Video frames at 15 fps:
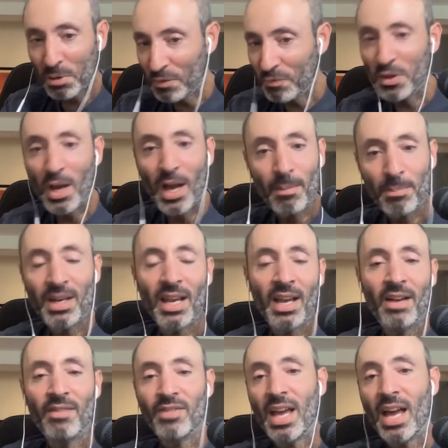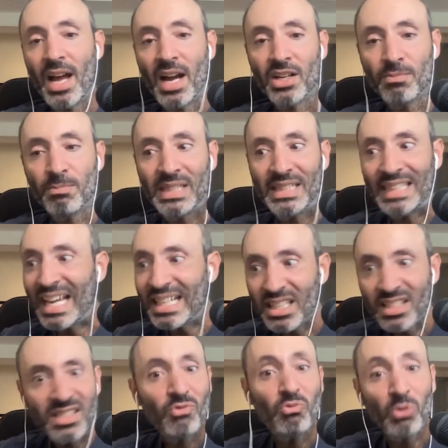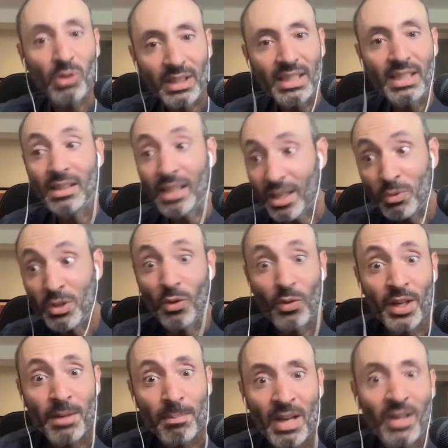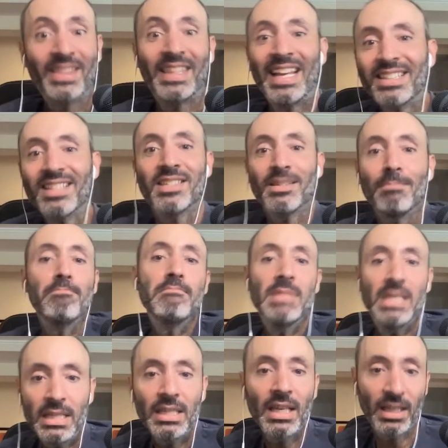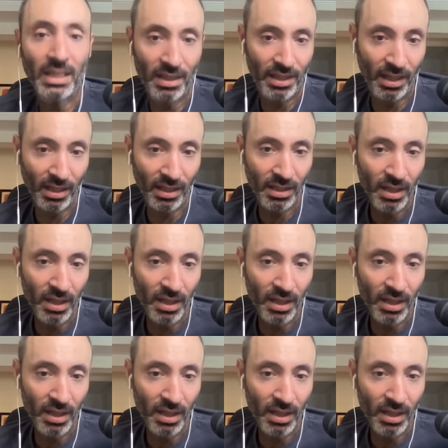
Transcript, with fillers: if you happen to have cash, but that doesn't really, like, when you think about it, that doesn't mean anything.